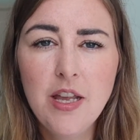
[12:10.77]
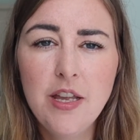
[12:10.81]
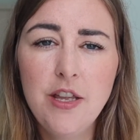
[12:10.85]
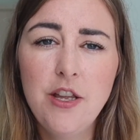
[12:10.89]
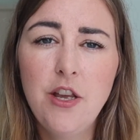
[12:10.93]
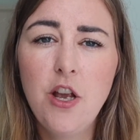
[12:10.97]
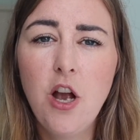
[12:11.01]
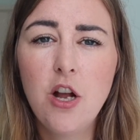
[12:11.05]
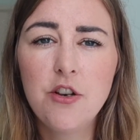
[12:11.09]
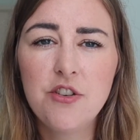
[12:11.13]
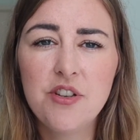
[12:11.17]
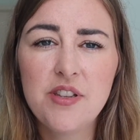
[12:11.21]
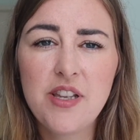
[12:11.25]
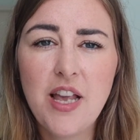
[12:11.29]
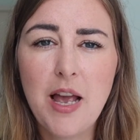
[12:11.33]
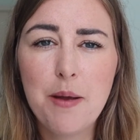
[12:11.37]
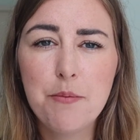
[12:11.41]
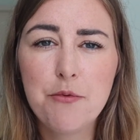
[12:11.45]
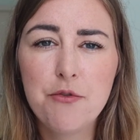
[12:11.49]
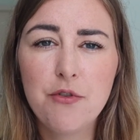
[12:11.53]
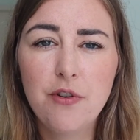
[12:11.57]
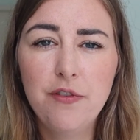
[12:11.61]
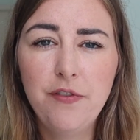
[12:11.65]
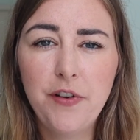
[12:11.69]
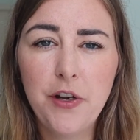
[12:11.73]
You can't just
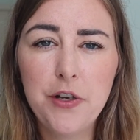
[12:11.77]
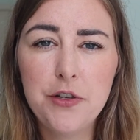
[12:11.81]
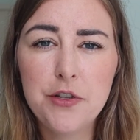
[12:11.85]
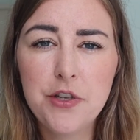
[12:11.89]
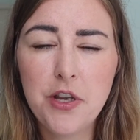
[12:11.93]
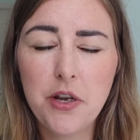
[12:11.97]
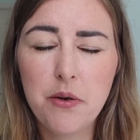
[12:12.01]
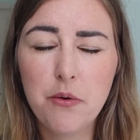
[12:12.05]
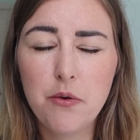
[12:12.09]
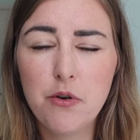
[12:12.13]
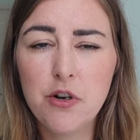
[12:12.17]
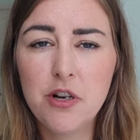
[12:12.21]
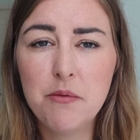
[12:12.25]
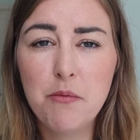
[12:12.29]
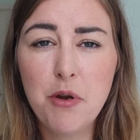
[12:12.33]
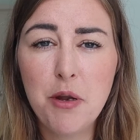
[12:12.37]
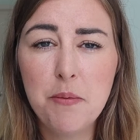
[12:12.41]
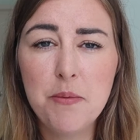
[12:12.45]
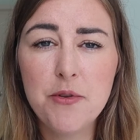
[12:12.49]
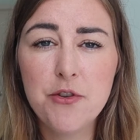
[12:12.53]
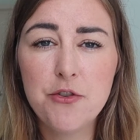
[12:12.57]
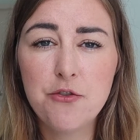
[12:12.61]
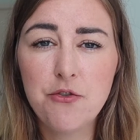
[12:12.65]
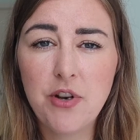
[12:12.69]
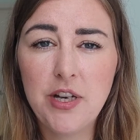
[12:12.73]
capture a photo or a
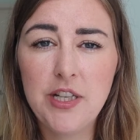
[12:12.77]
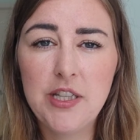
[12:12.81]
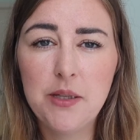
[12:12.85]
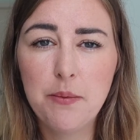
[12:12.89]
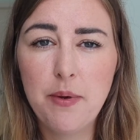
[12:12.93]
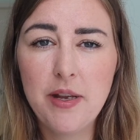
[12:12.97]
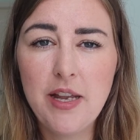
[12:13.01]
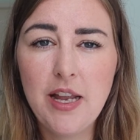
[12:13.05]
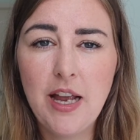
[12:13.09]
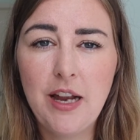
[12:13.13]
moment straight away.